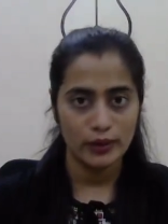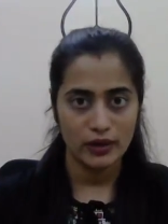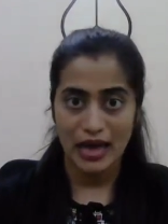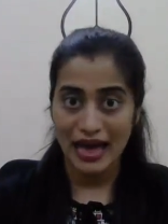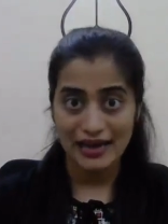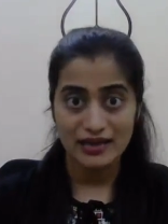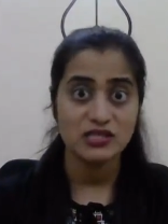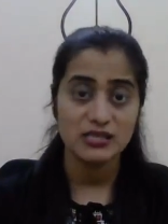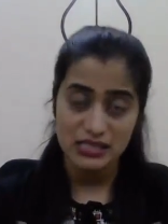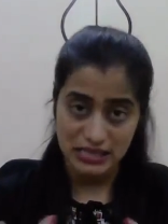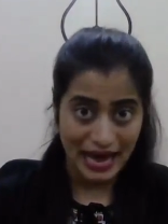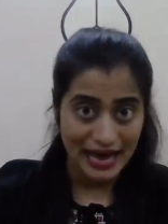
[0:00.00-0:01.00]

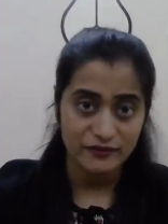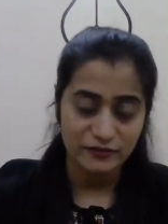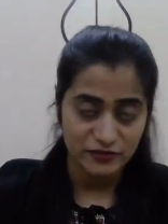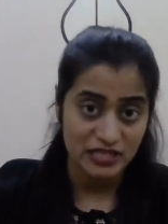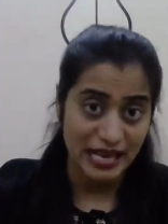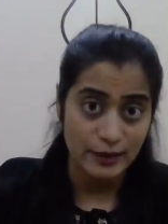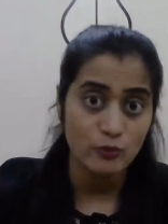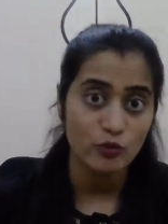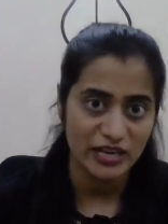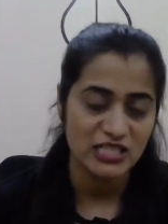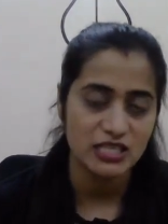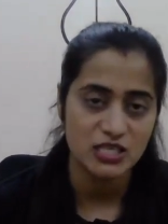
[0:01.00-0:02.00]
have same
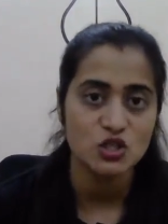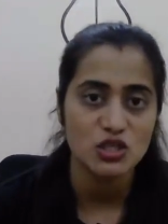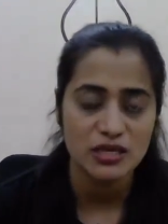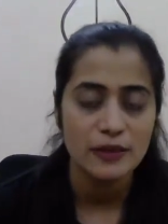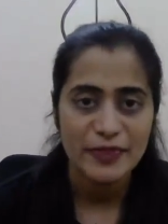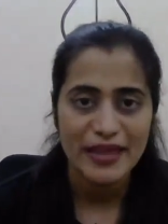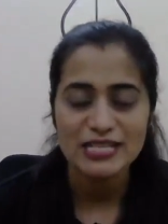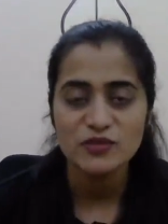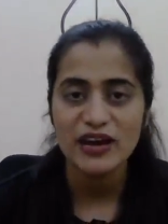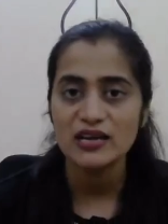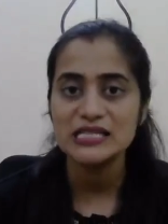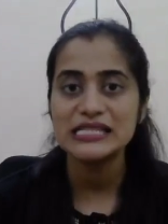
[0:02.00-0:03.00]
weightage as
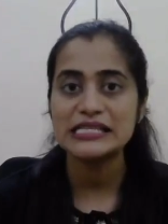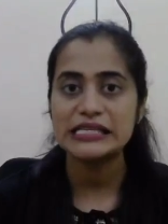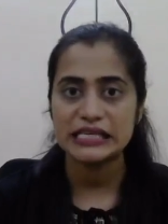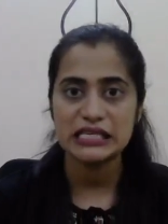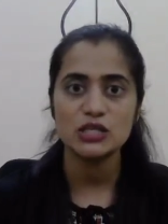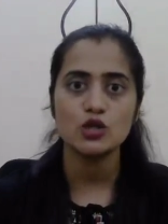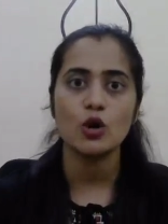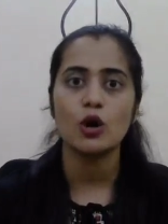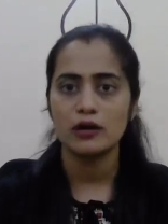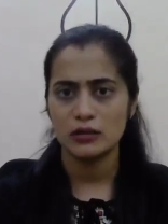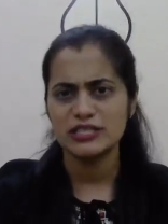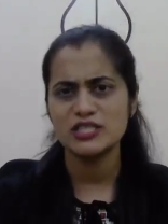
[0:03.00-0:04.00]
far as NEET
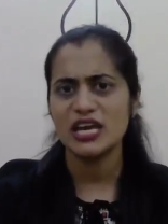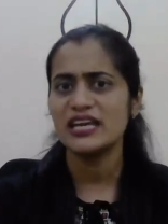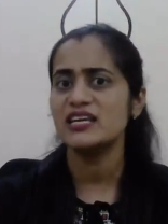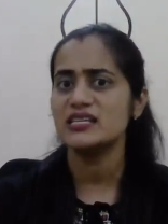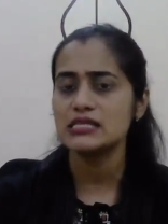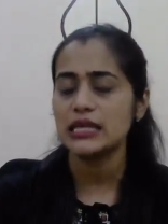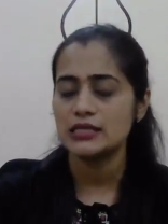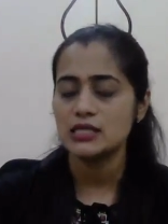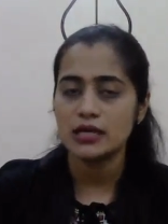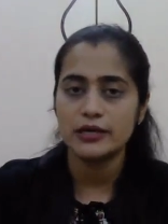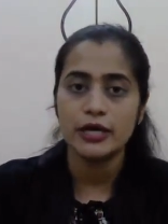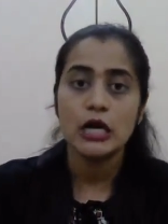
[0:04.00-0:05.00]
or JEE is
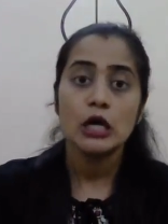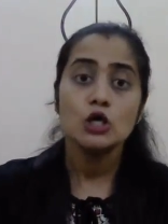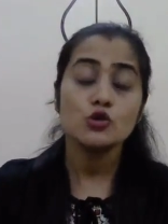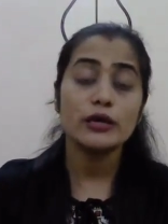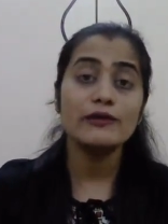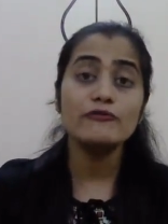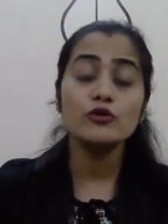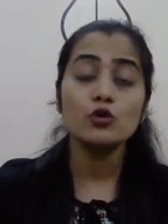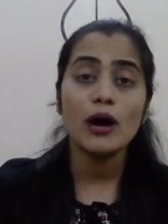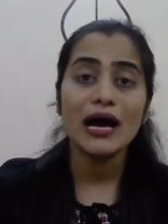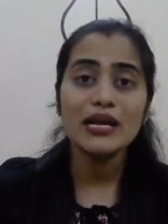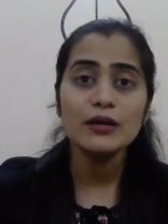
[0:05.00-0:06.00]
concerned. So if you
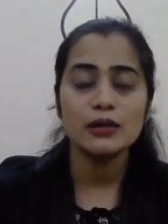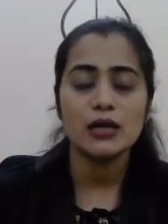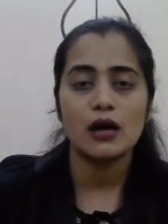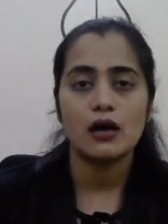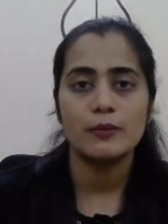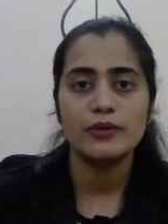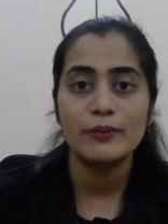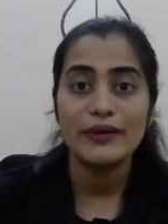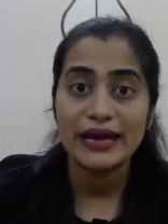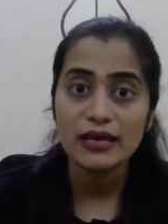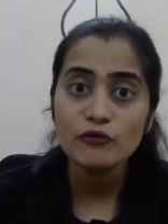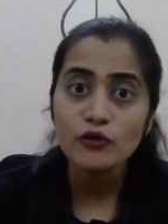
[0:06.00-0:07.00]
are
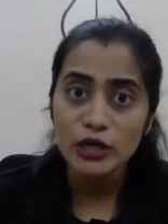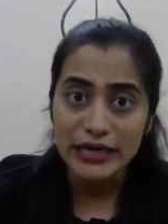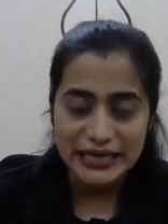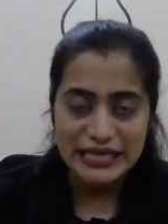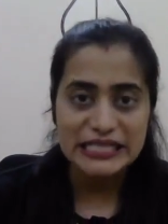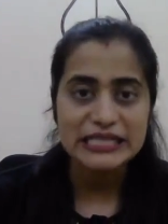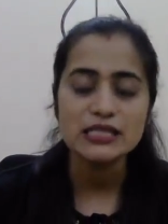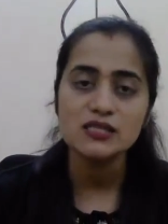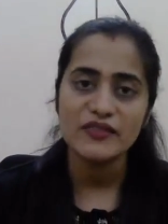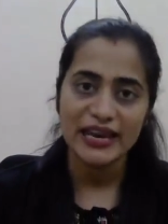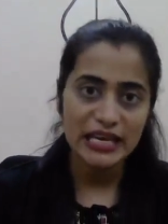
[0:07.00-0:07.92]
preparing for NEET, it is very